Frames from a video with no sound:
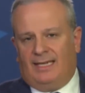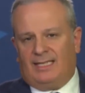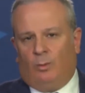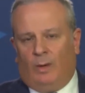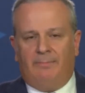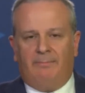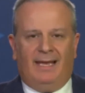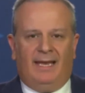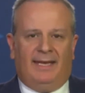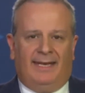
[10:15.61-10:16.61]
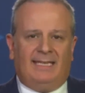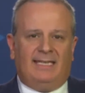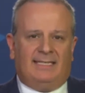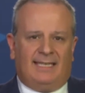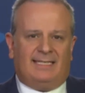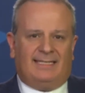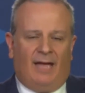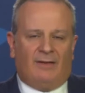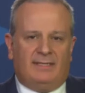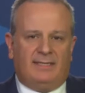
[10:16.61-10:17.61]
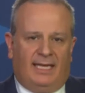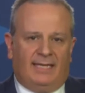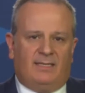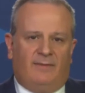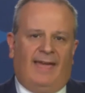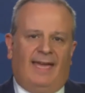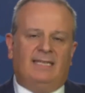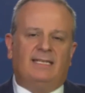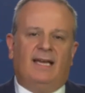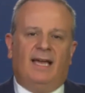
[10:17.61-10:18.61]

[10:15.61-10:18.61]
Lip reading: that's 1,086,000 tons of aid